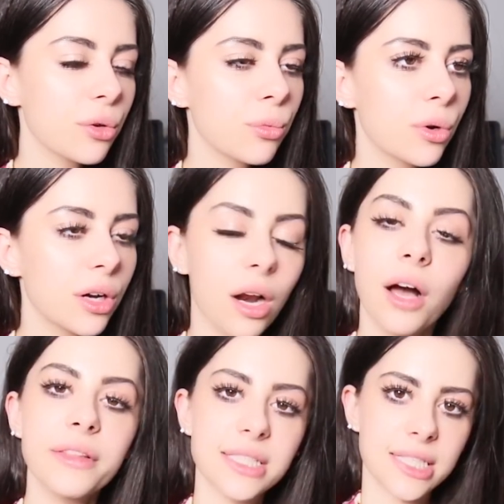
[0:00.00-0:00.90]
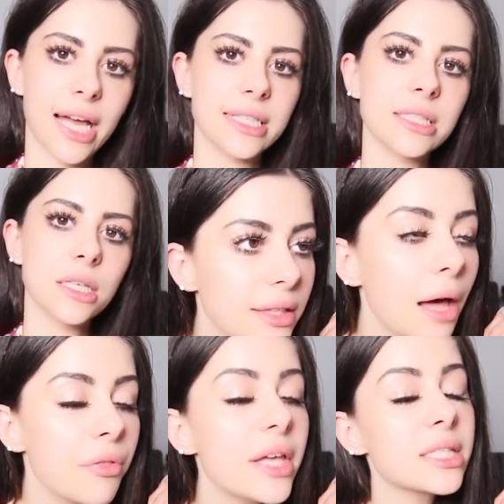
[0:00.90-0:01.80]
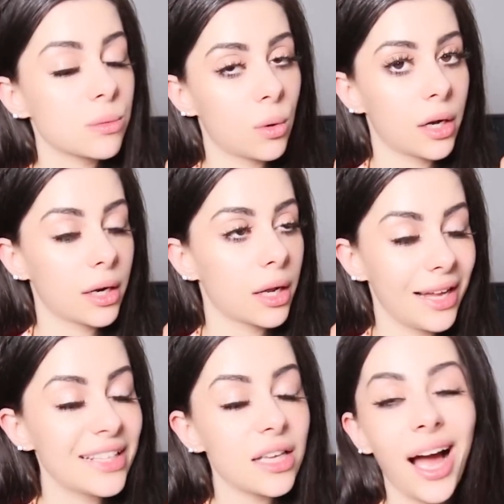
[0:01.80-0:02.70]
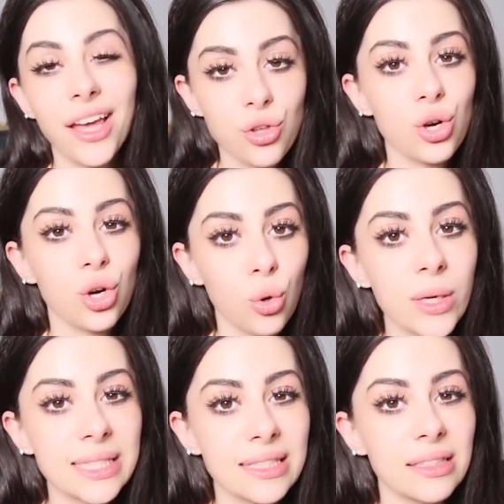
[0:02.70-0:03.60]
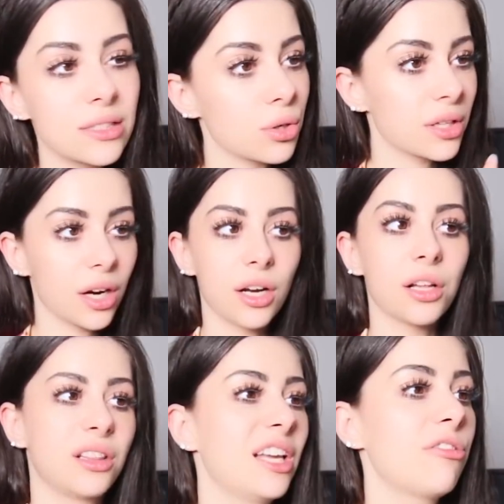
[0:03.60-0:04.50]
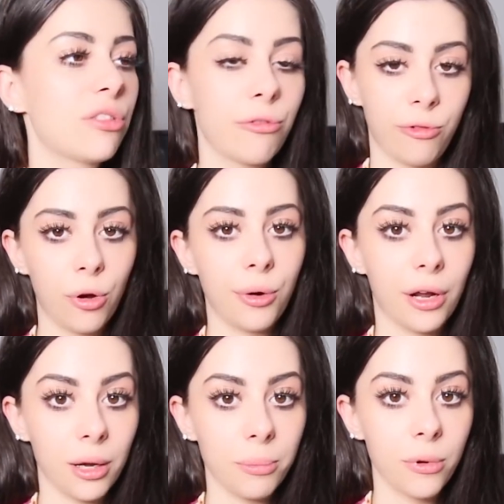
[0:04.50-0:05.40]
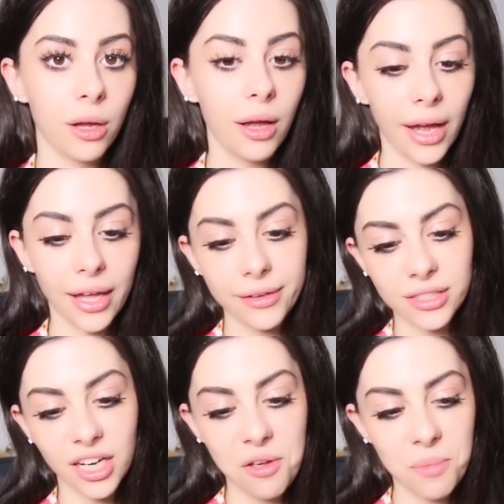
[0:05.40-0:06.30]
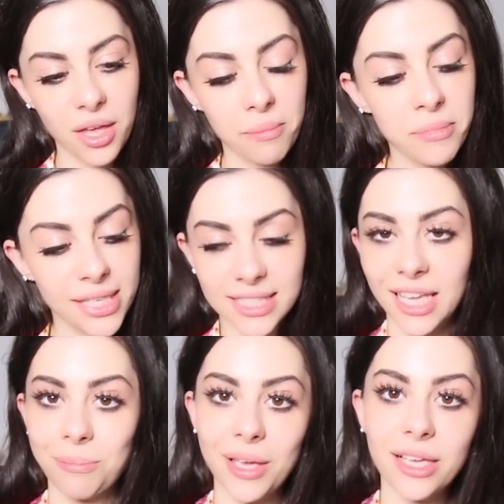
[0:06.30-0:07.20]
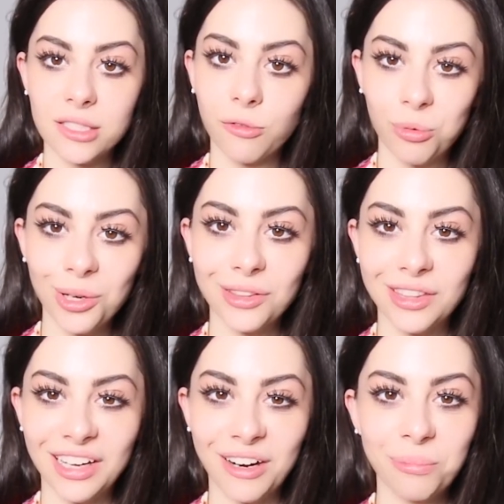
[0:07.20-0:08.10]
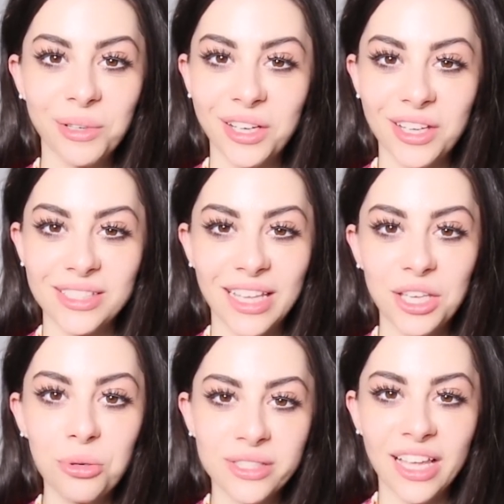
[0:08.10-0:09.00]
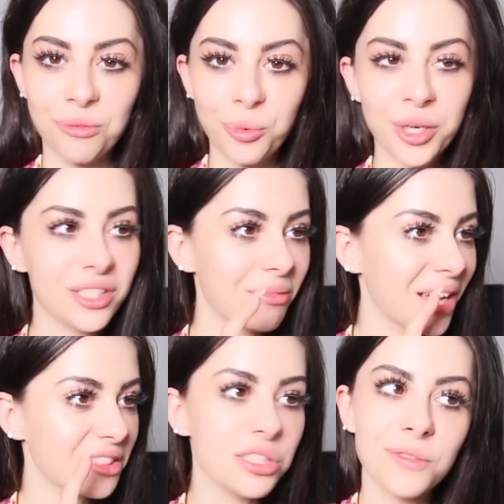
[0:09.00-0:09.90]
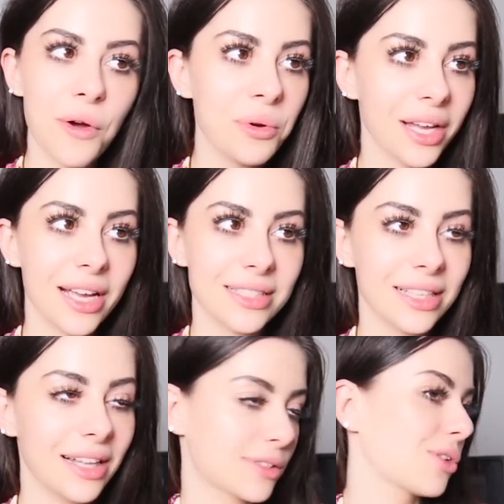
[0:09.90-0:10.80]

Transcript: the wood on this desk. Now this one is either a coincidence or they're gonna lift the phone up and there's gonna be a missing piece of wood there because they used that wood to make this phone case, and that's